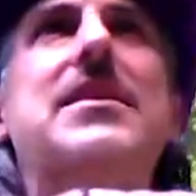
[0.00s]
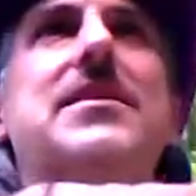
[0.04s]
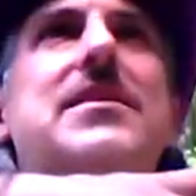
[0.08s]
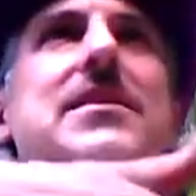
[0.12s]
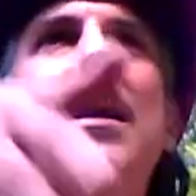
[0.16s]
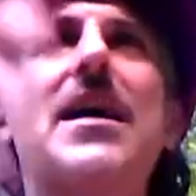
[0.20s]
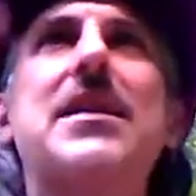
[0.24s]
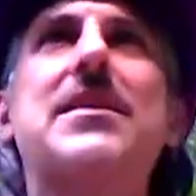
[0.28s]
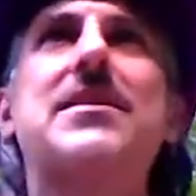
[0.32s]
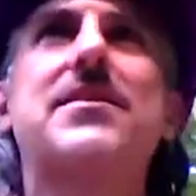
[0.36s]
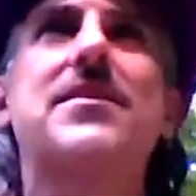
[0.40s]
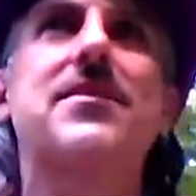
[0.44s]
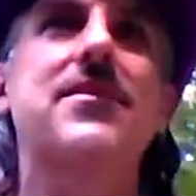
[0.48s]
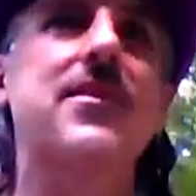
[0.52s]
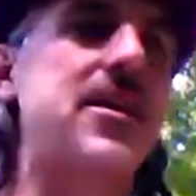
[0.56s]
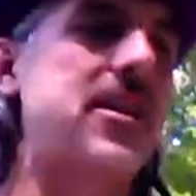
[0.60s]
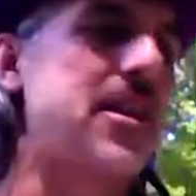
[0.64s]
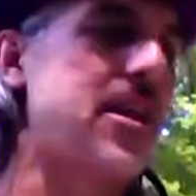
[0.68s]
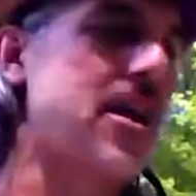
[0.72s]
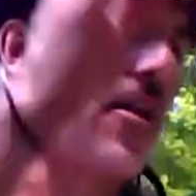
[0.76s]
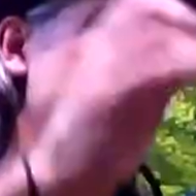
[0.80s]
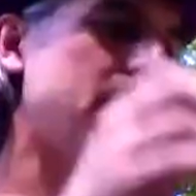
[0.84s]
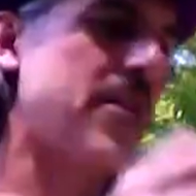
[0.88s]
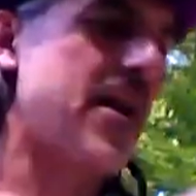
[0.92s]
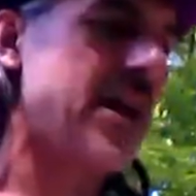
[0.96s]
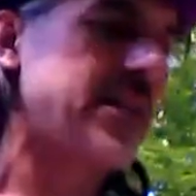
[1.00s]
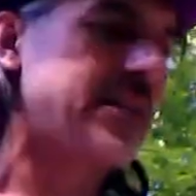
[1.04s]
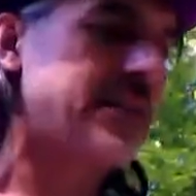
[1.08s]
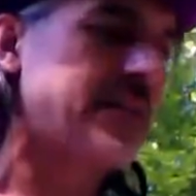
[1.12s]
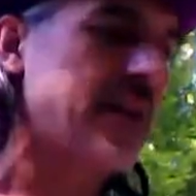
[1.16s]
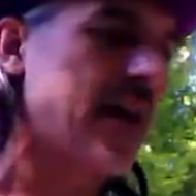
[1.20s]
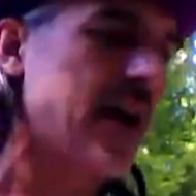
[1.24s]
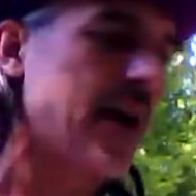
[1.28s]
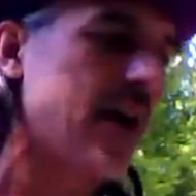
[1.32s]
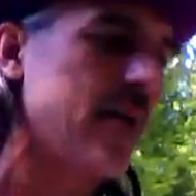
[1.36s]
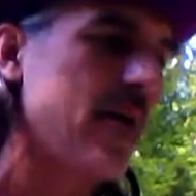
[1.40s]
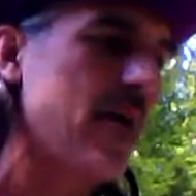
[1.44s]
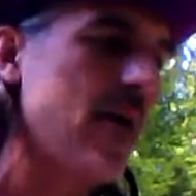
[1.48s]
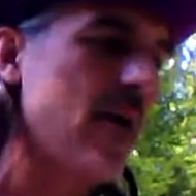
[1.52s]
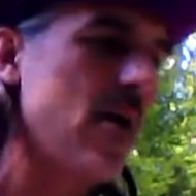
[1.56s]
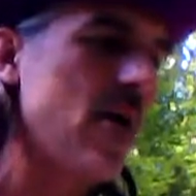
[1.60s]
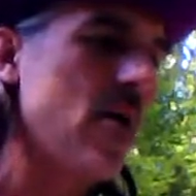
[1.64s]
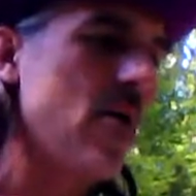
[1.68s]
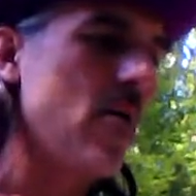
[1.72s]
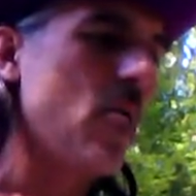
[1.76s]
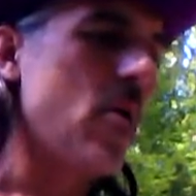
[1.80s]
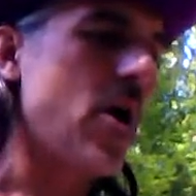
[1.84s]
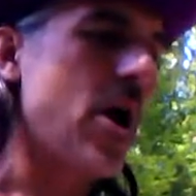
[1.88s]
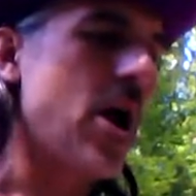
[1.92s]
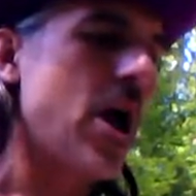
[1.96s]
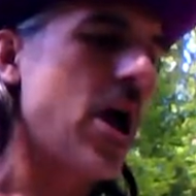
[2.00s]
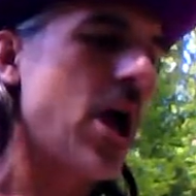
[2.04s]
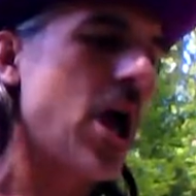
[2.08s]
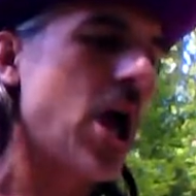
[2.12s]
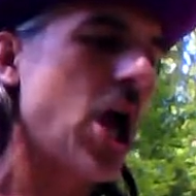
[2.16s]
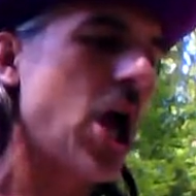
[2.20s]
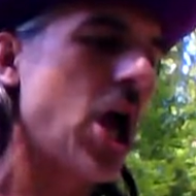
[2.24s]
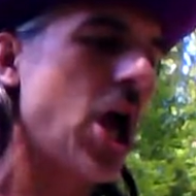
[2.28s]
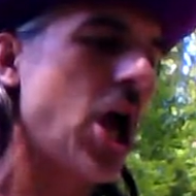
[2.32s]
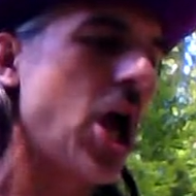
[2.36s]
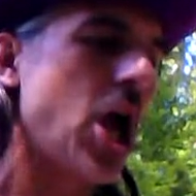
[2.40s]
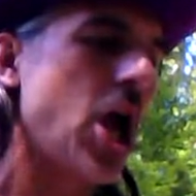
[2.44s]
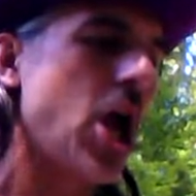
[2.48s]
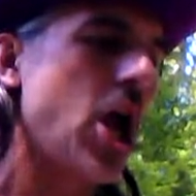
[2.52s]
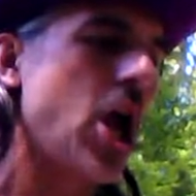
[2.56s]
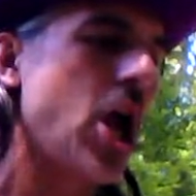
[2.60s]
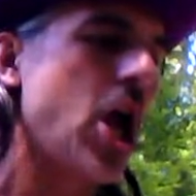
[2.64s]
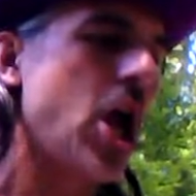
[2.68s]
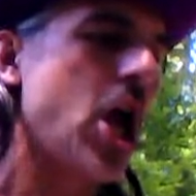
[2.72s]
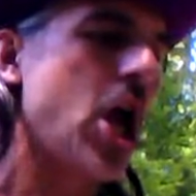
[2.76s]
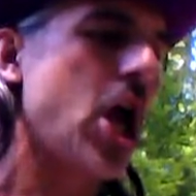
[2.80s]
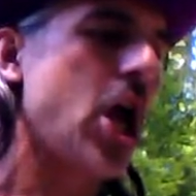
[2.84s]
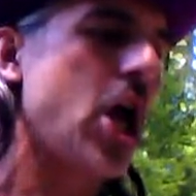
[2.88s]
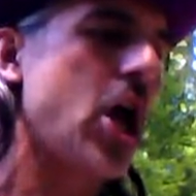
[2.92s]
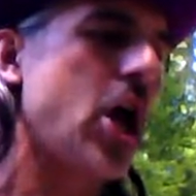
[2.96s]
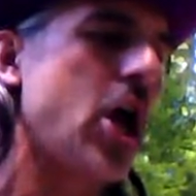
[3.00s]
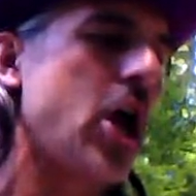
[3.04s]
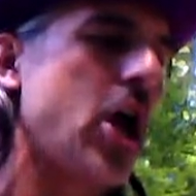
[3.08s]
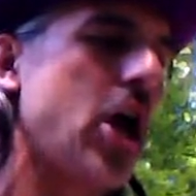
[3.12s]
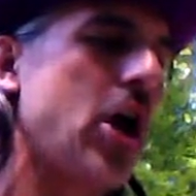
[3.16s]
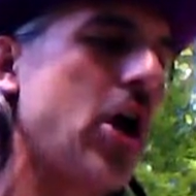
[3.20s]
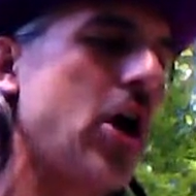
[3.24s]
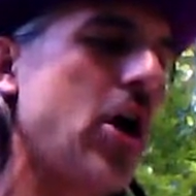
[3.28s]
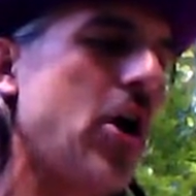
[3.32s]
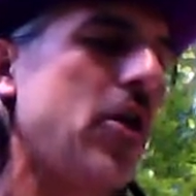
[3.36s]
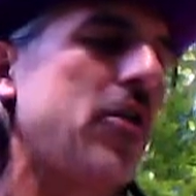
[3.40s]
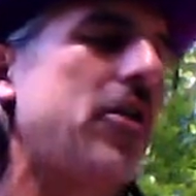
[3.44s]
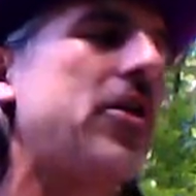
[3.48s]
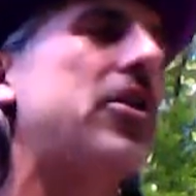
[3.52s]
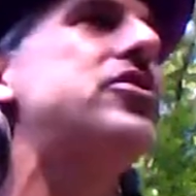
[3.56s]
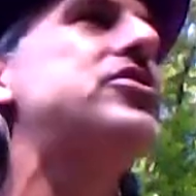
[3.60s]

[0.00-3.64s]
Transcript: that's you know that's uh, well, there's